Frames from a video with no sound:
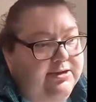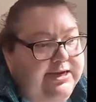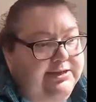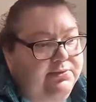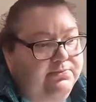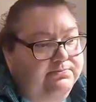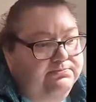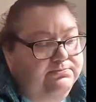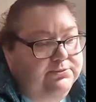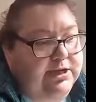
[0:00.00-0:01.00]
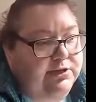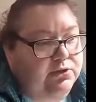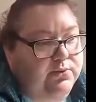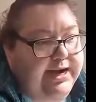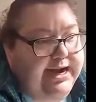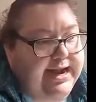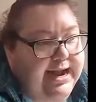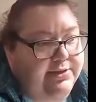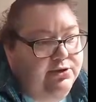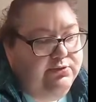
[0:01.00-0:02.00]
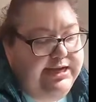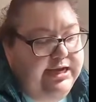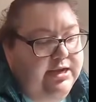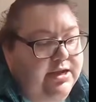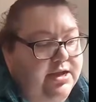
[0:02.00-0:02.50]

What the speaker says: in the colorway Heatherly